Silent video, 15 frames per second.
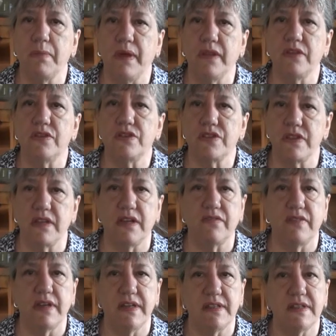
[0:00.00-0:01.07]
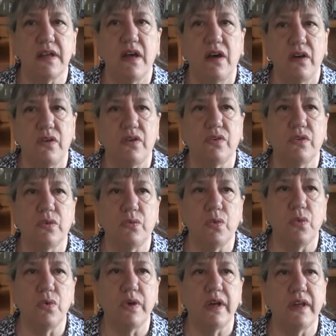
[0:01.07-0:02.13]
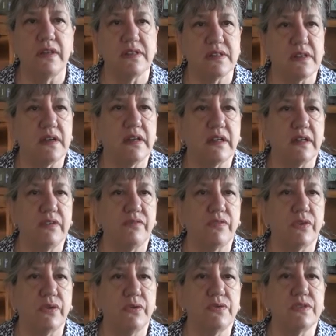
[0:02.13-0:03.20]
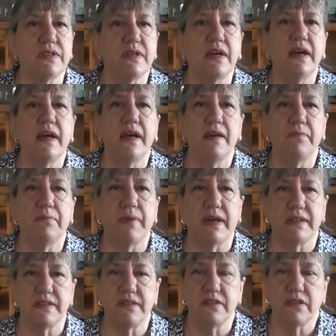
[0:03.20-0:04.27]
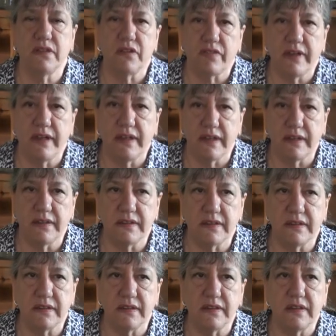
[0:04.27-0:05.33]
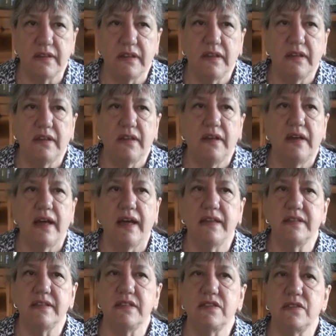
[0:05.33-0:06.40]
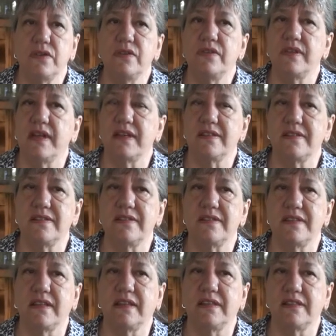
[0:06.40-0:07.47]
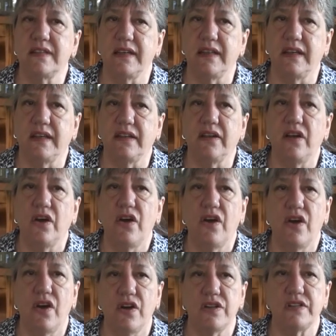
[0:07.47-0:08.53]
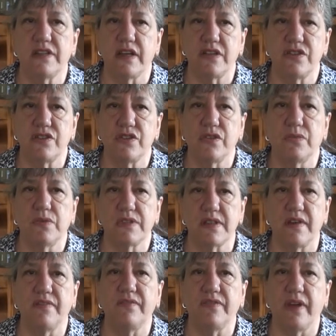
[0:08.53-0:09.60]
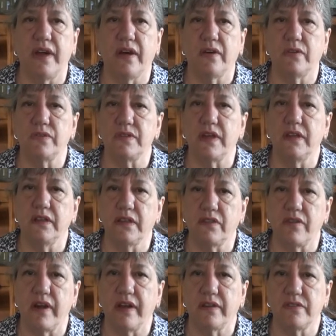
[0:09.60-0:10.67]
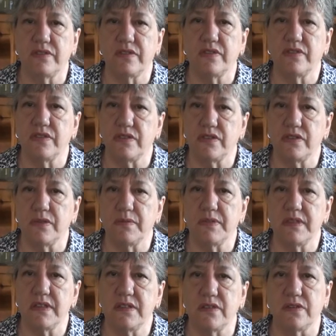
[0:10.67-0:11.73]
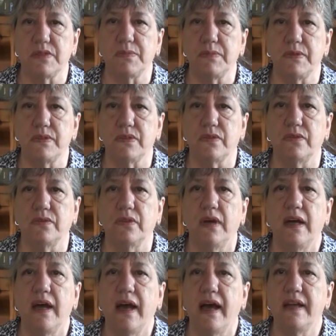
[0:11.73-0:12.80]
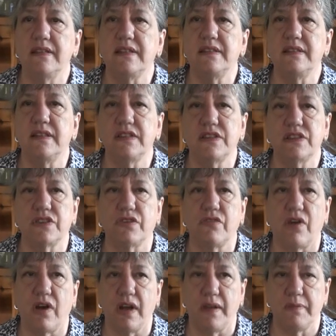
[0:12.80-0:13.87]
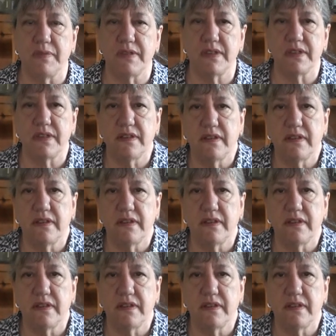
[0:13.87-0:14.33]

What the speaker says: Bench series along the walking and cycling route in Paddington Green, London. And in 2016, her statue was unveiled in the grounds of St Thomas's Hospital and is inscribed,